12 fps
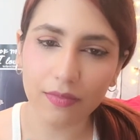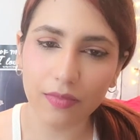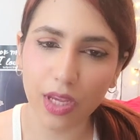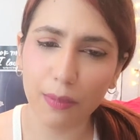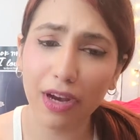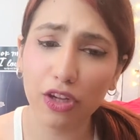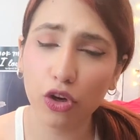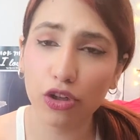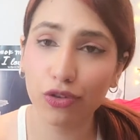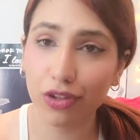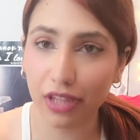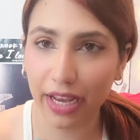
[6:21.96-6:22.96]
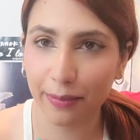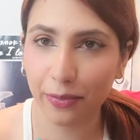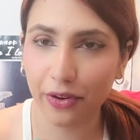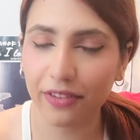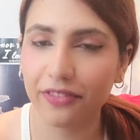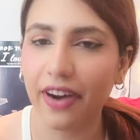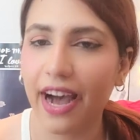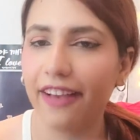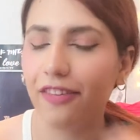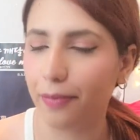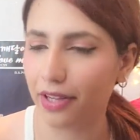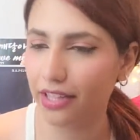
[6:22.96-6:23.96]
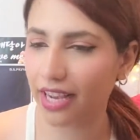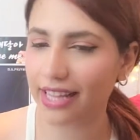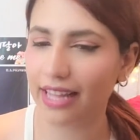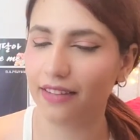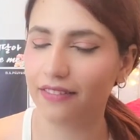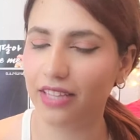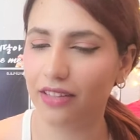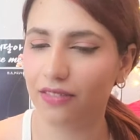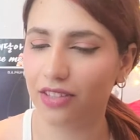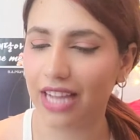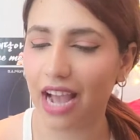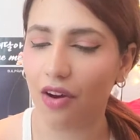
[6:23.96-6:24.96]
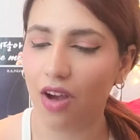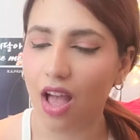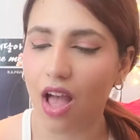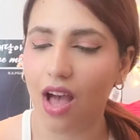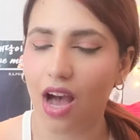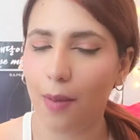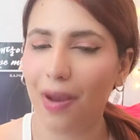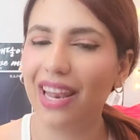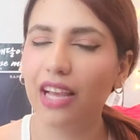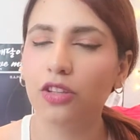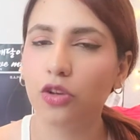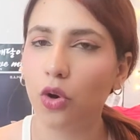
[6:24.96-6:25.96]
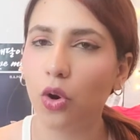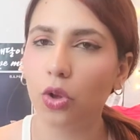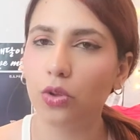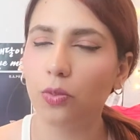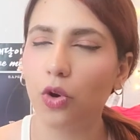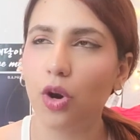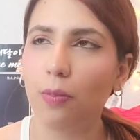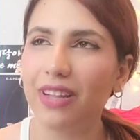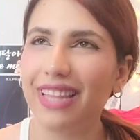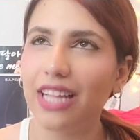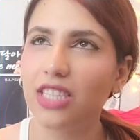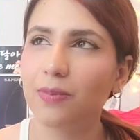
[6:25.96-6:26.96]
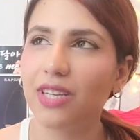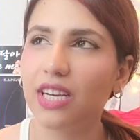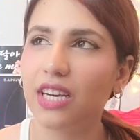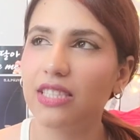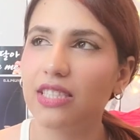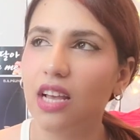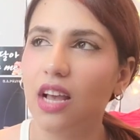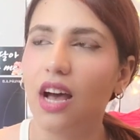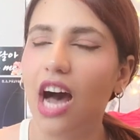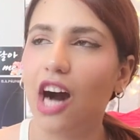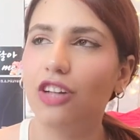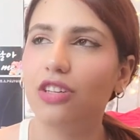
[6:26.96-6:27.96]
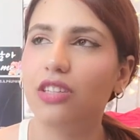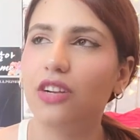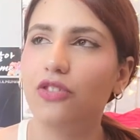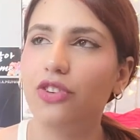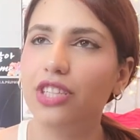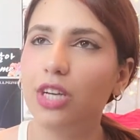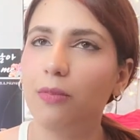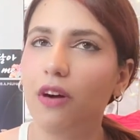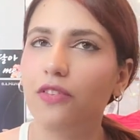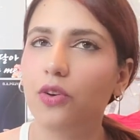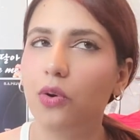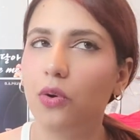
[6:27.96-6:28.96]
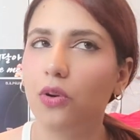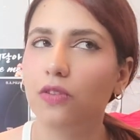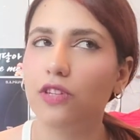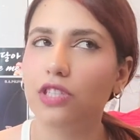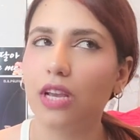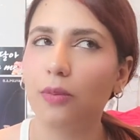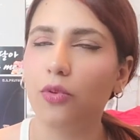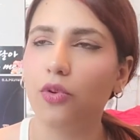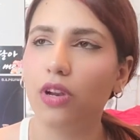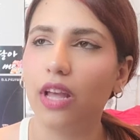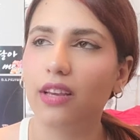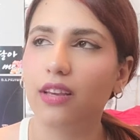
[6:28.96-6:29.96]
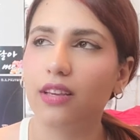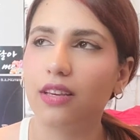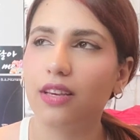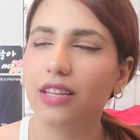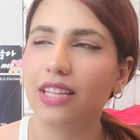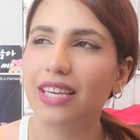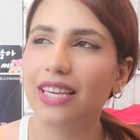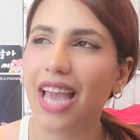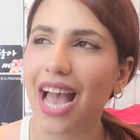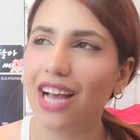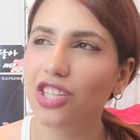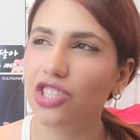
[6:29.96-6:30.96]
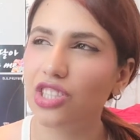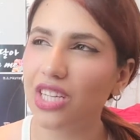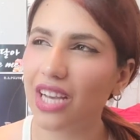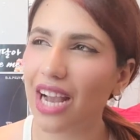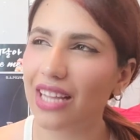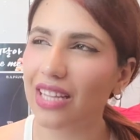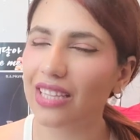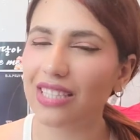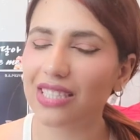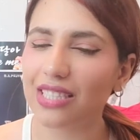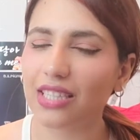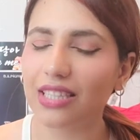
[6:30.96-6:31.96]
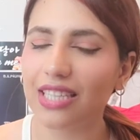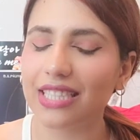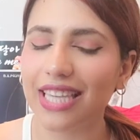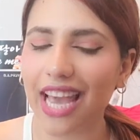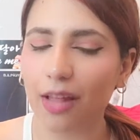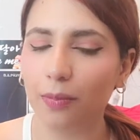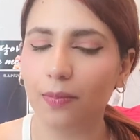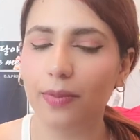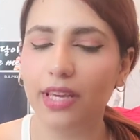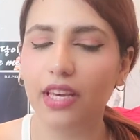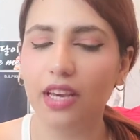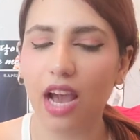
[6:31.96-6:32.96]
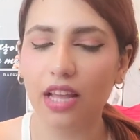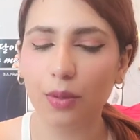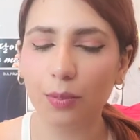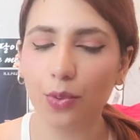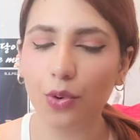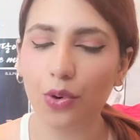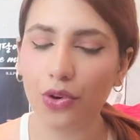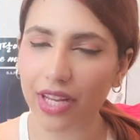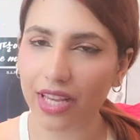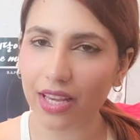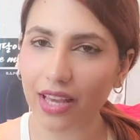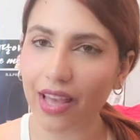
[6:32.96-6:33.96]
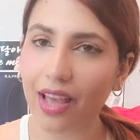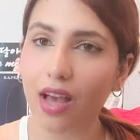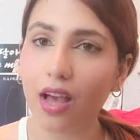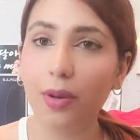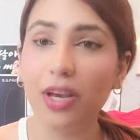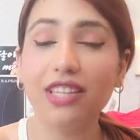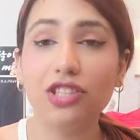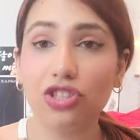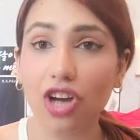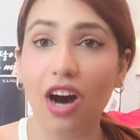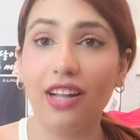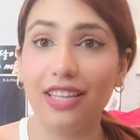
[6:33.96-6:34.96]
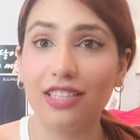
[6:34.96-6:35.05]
It might go to a 9.5, but 9 out of 10 for now. I liked Cold more, but that's because, I don't know, the rhythm of Cold was like more like kind of catchy, kind of. This can be kind of boring. It's not.